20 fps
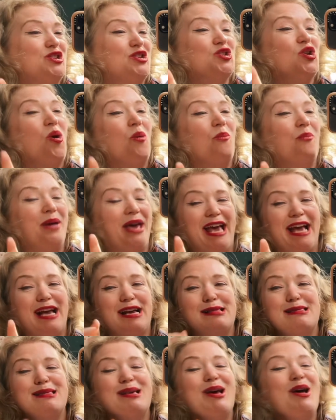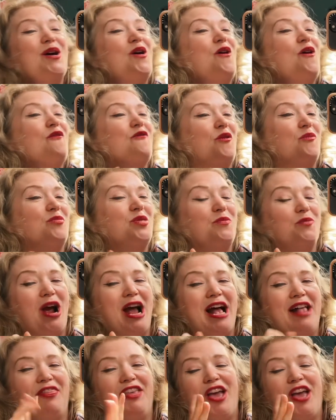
top picks from the brand.